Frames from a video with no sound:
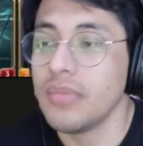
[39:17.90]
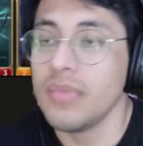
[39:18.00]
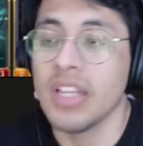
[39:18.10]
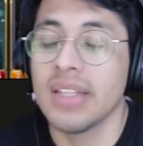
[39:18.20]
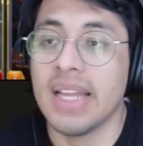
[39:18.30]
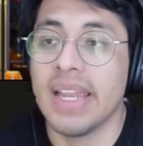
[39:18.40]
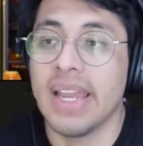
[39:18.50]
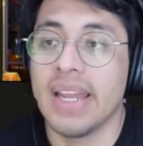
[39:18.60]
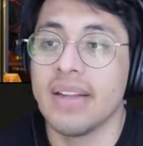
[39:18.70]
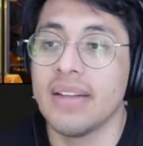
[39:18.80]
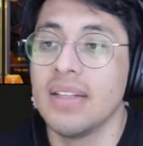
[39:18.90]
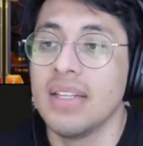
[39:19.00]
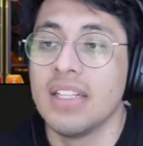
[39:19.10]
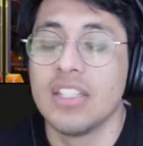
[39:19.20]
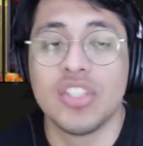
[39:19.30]
Diana,
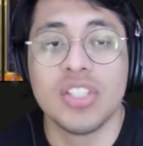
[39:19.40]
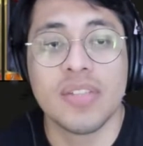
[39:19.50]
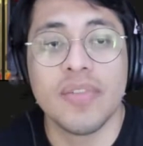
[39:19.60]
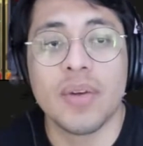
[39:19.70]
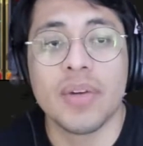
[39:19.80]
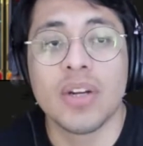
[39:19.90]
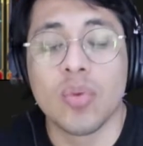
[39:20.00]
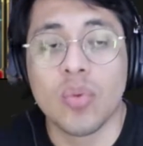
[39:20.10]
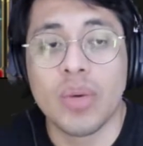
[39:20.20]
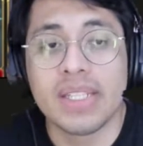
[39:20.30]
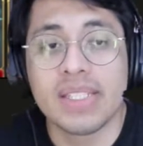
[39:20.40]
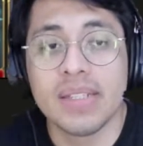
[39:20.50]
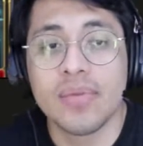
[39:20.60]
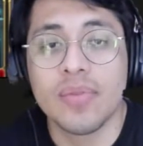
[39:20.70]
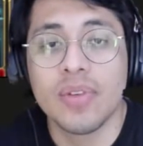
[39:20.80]
she is a very
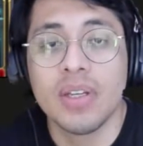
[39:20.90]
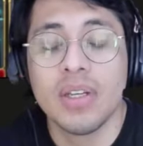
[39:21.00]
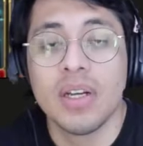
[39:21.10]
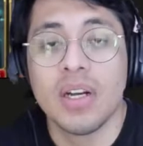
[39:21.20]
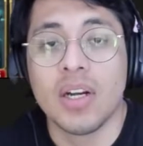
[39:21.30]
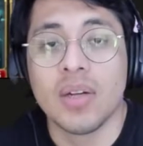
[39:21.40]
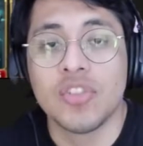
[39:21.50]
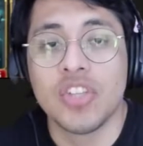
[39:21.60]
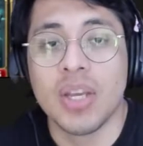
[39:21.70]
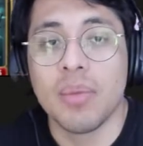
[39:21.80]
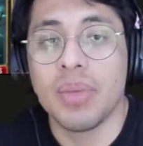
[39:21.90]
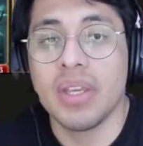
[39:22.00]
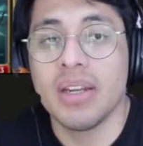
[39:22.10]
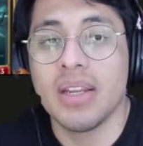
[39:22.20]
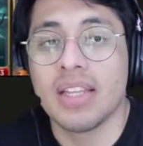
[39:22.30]
aggressive
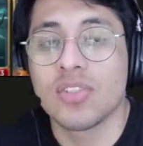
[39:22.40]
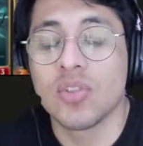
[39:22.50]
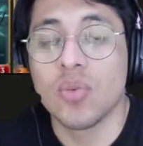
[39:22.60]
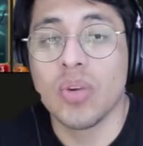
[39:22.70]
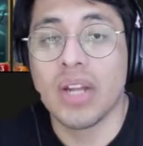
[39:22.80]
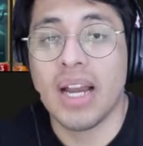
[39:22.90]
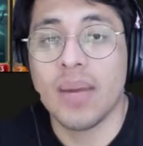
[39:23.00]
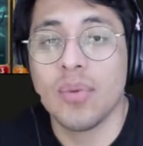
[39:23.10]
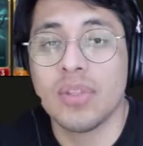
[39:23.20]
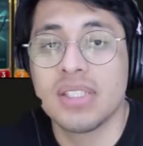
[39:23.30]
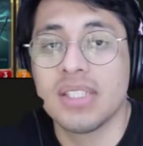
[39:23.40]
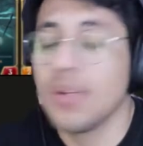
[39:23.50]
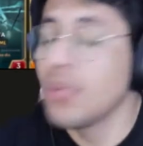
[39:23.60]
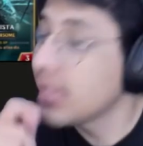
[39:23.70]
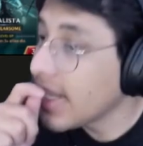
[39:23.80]
champion, and so what I would say
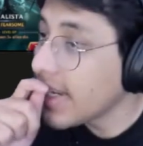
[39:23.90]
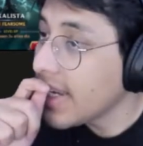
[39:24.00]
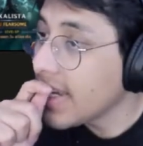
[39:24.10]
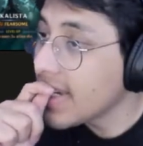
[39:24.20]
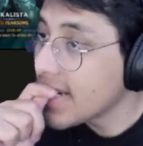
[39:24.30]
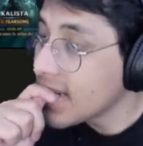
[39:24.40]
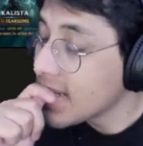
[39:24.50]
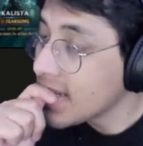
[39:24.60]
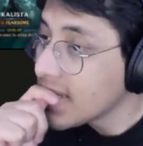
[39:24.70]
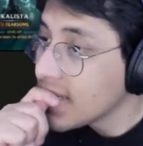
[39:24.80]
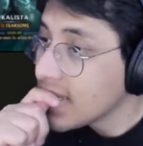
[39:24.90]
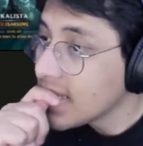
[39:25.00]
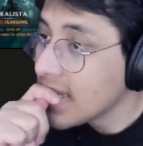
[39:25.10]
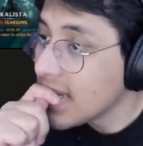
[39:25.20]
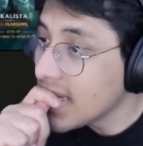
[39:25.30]
with Diana
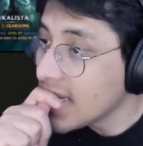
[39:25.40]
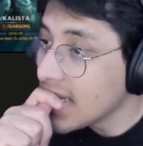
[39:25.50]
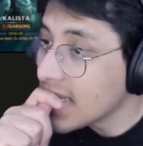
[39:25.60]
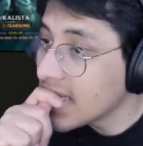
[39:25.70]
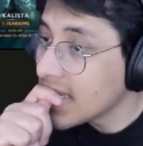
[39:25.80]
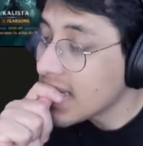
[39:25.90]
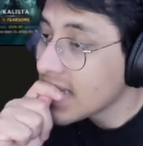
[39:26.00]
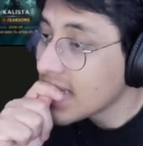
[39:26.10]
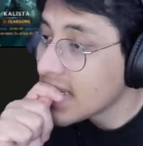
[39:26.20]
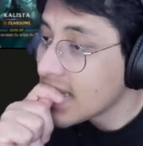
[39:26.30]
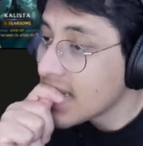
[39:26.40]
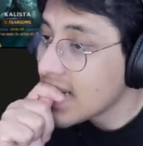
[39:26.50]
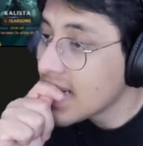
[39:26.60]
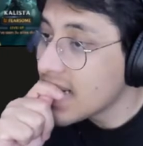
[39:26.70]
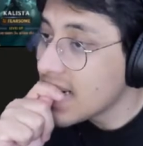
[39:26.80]
is
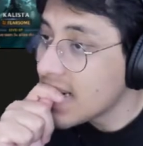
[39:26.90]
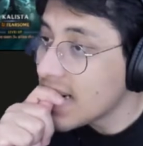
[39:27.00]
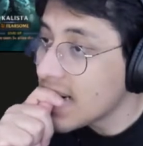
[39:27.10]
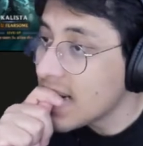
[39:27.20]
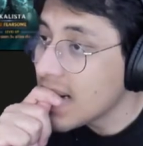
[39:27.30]
I